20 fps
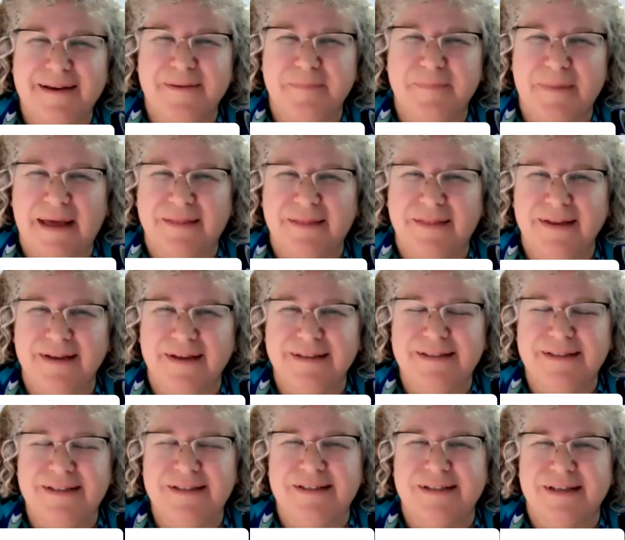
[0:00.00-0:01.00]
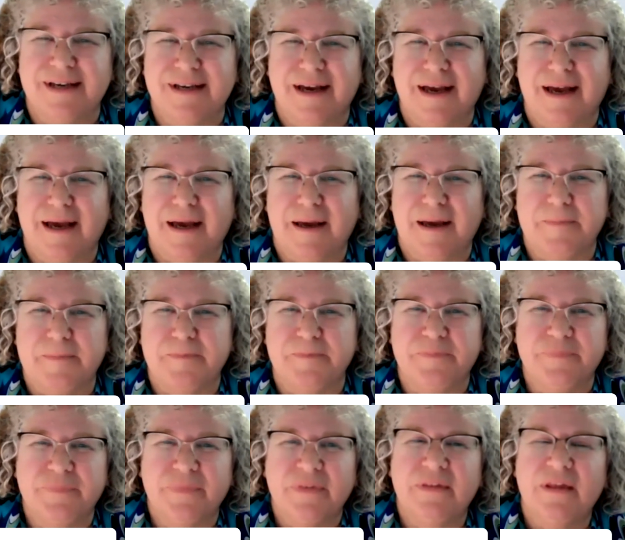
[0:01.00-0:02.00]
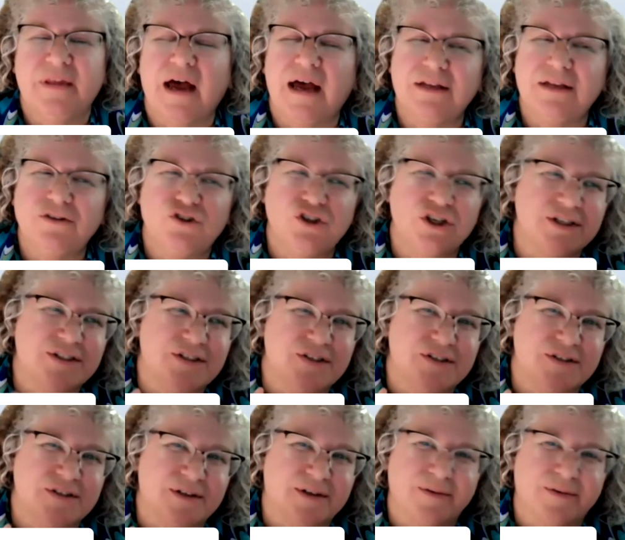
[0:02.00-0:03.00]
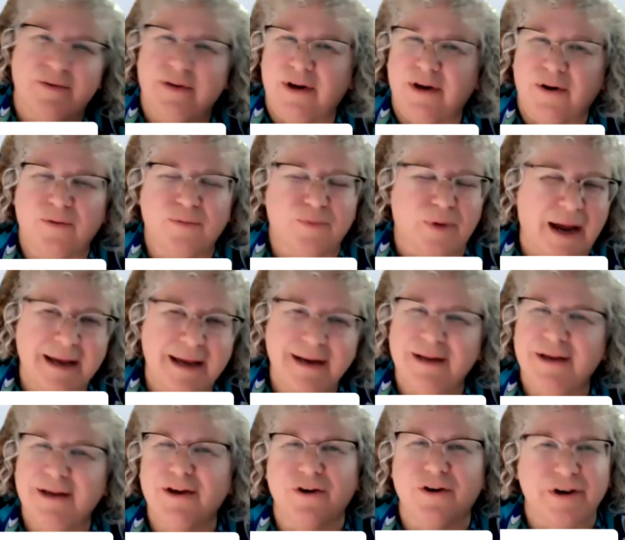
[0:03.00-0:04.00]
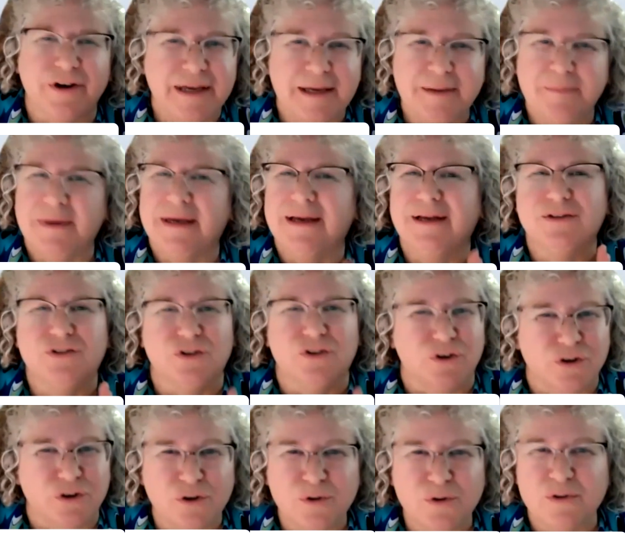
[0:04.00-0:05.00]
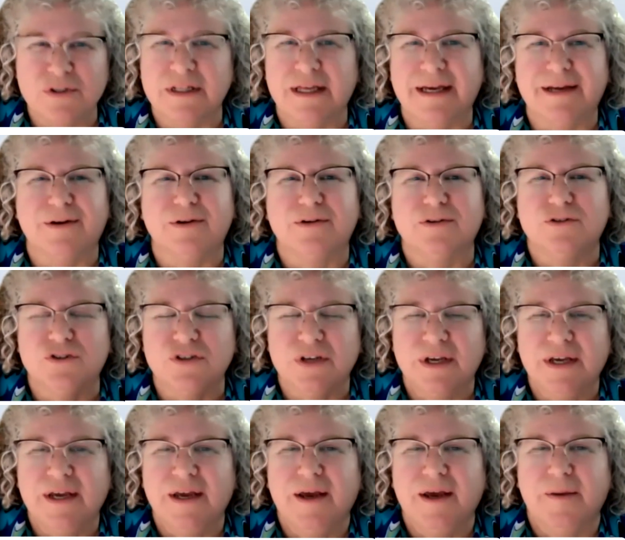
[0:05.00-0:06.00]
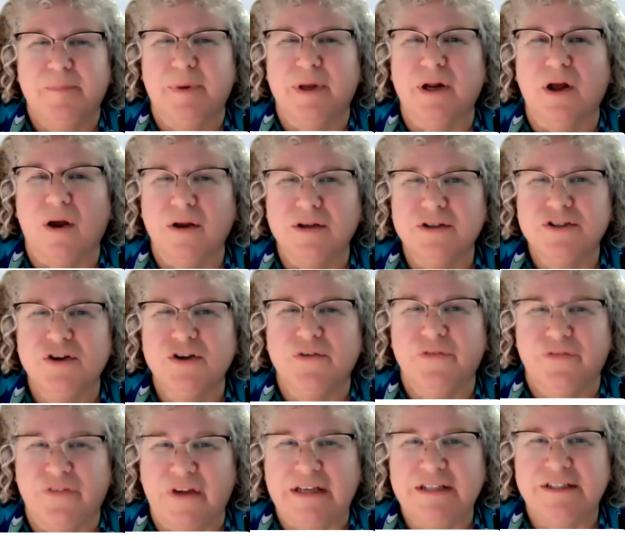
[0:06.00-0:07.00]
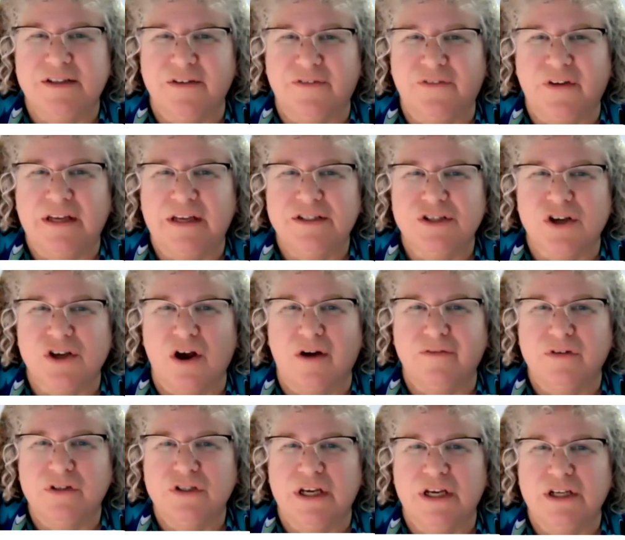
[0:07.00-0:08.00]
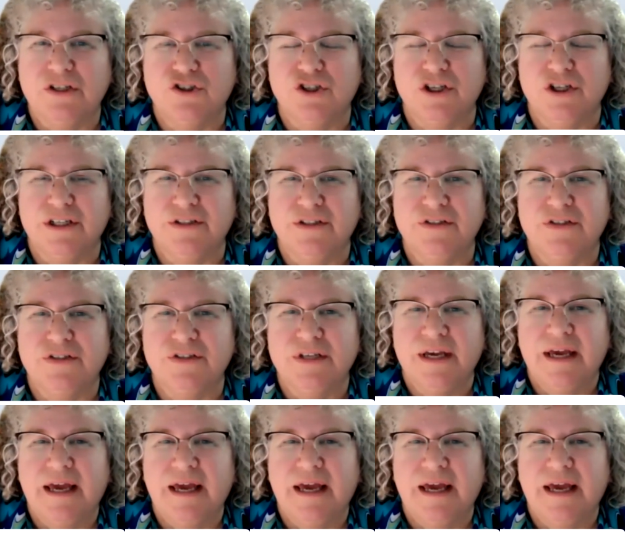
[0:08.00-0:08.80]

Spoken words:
of methods, not just, writing or emails or newsletters, but also face-to-face conversations,